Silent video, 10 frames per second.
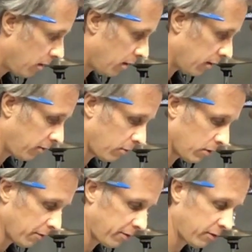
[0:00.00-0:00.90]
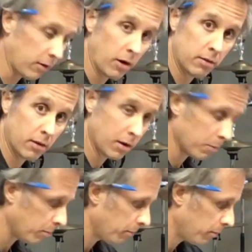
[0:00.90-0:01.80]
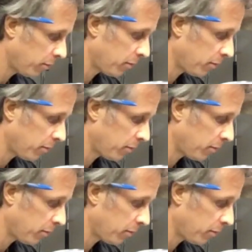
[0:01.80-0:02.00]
and sort of start them,